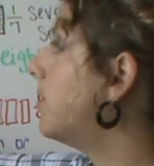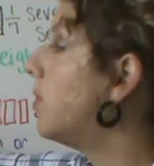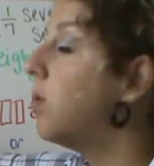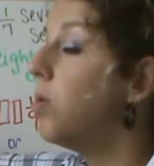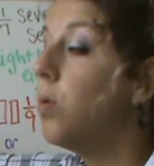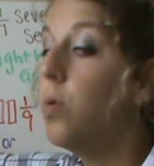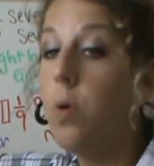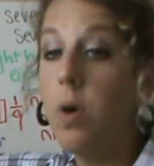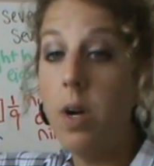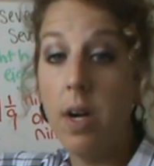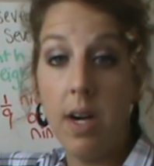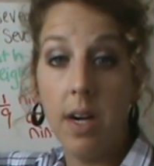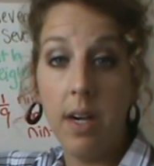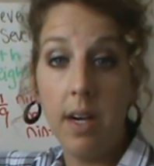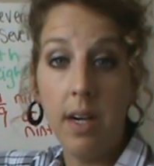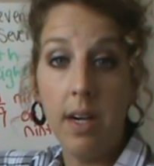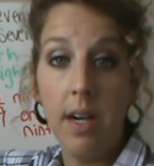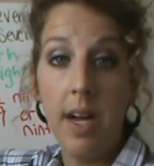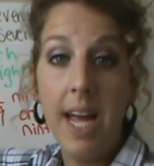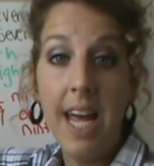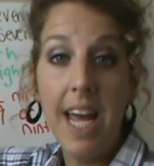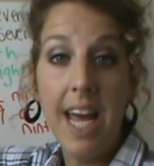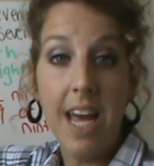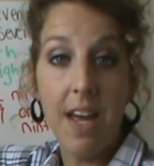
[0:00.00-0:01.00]
Or
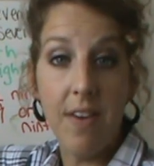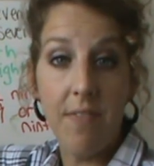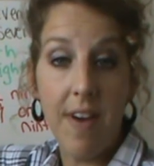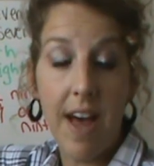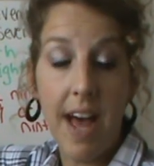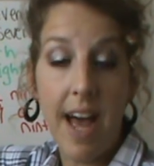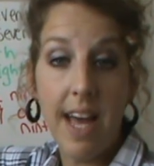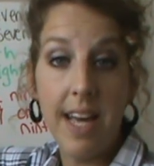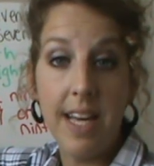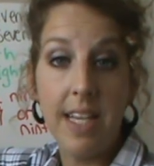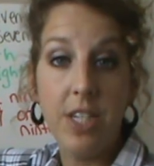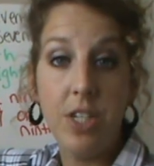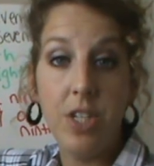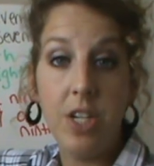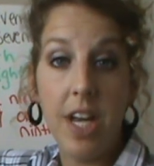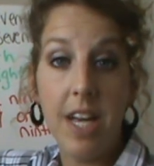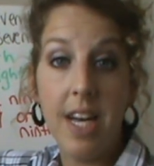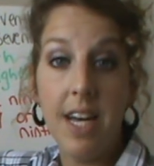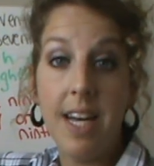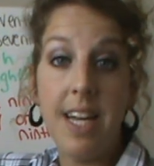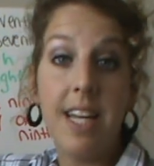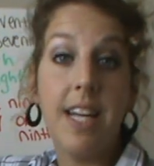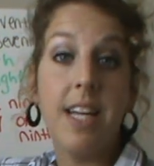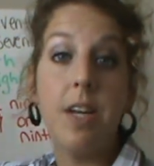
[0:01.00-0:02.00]
if I
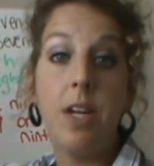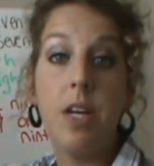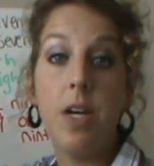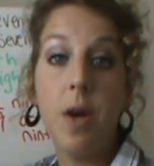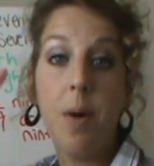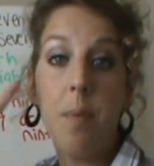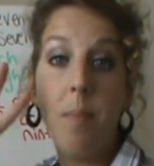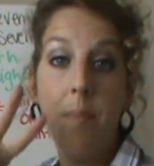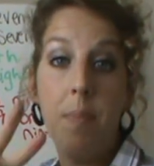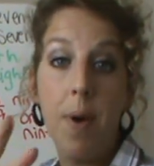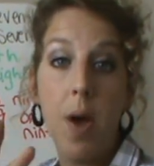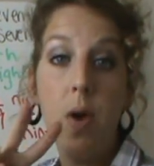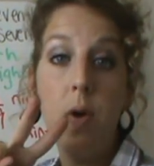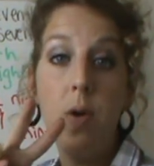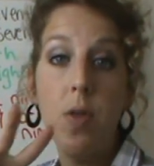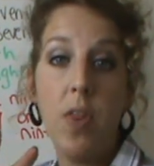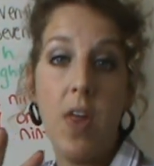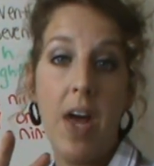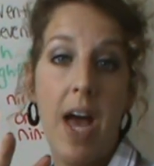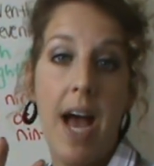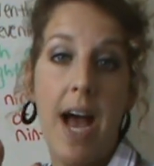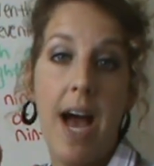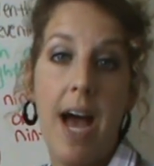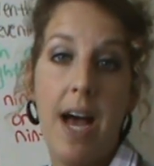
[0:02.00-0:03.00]
shaded in both
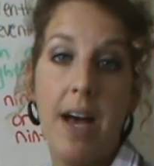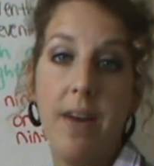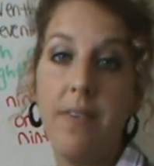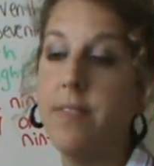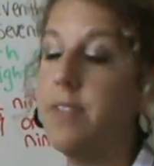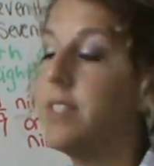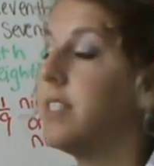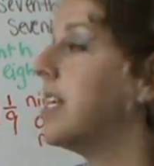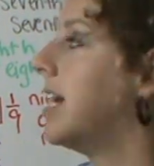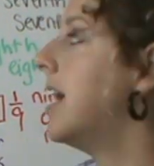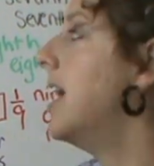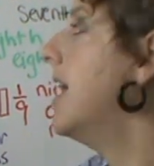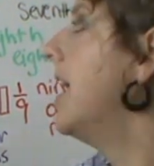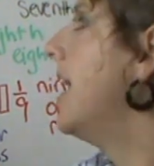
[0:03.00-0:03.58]
halves,